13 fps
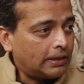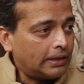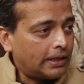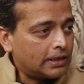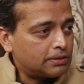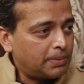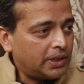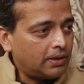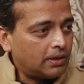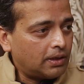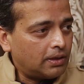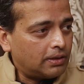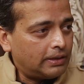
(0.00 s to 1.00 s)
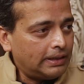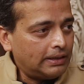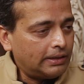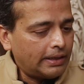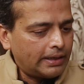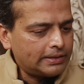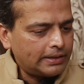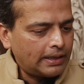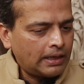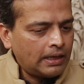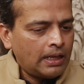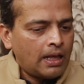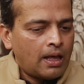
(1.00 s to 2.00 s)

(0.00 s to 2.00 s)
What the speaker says: There has been a deal there as yet,